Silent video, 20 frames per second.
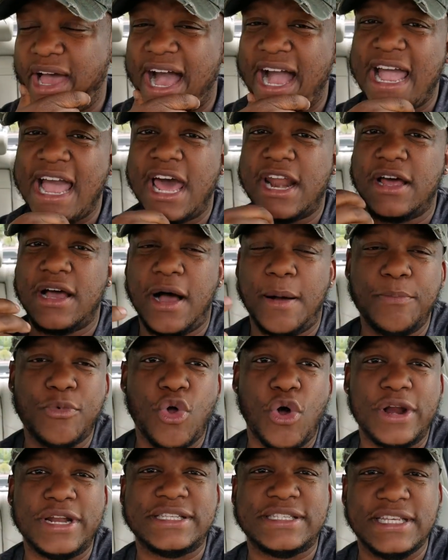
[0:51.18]
I gotta, I'm
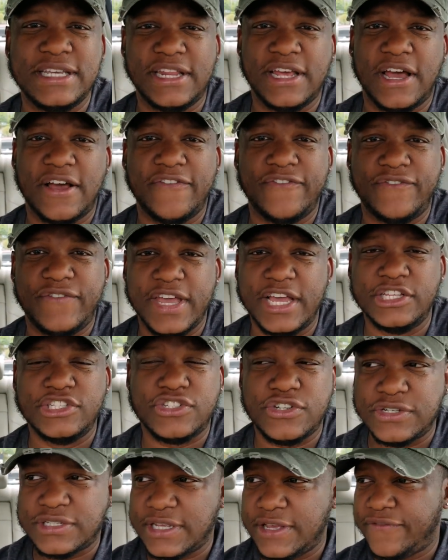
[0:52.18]
going to see the
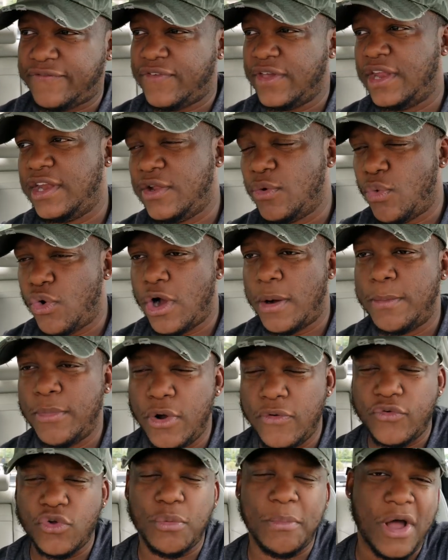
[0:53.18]
Avengers Infinity War
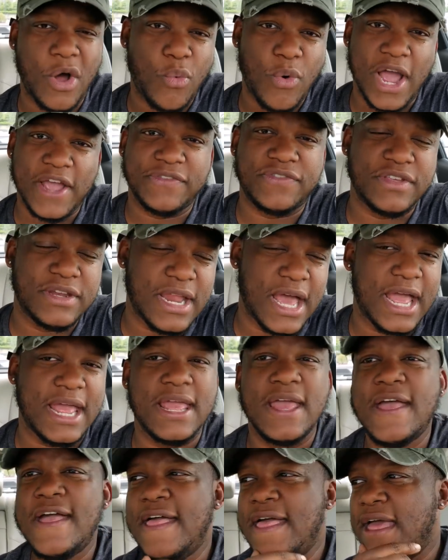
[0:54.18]
movie with my wife
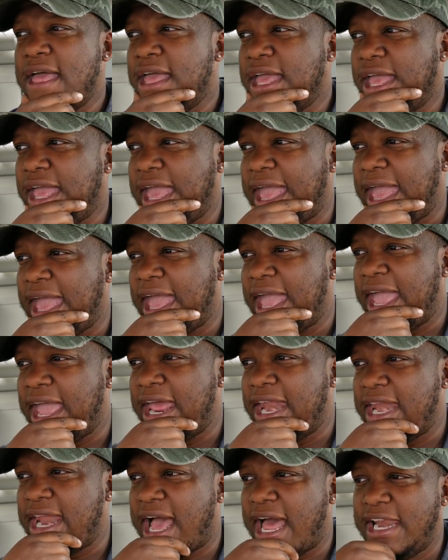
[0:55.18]
tonight.
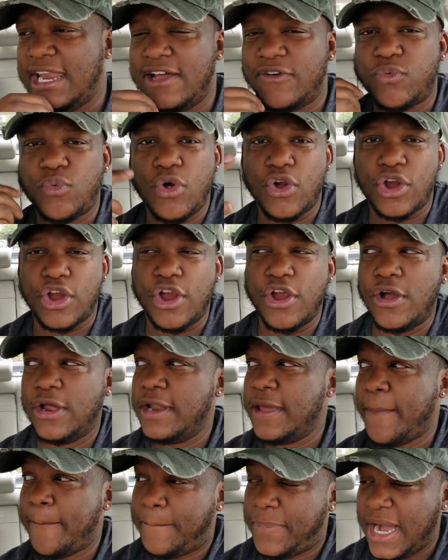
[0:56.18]
And I left work
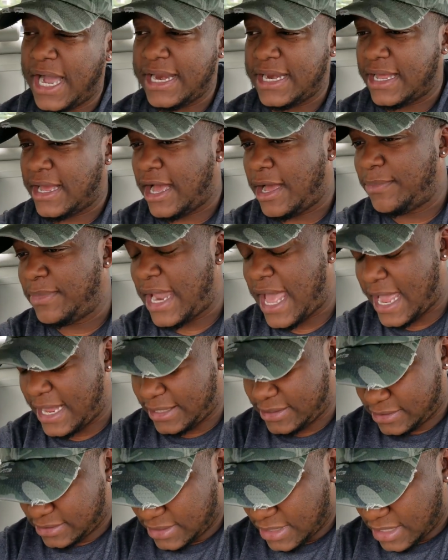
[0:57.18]
early, but I'm
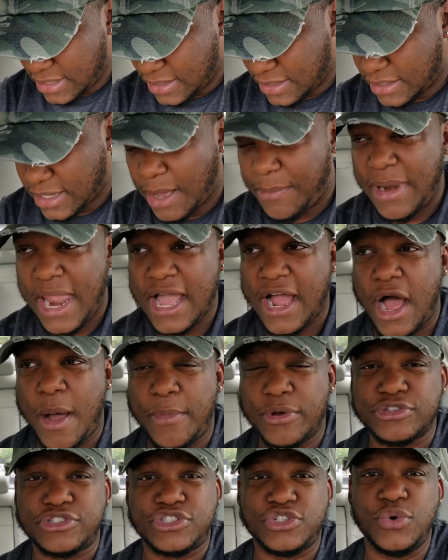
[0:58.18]
like, I'm like
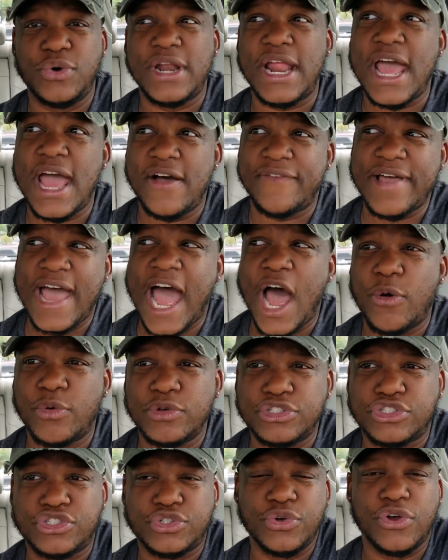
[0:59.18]
almost two and a half
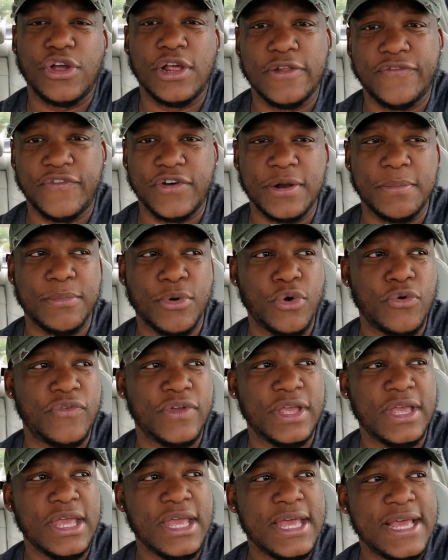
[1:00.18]
hours too early for the
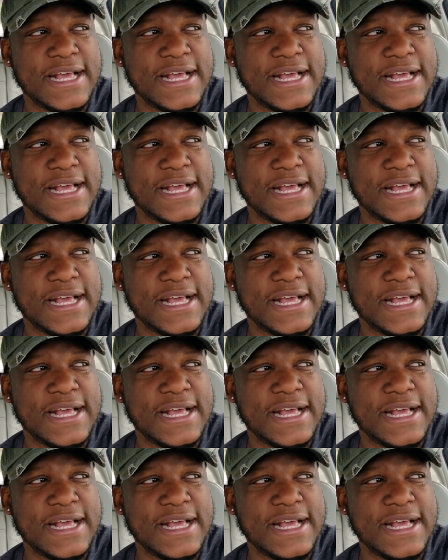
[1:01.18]
movie.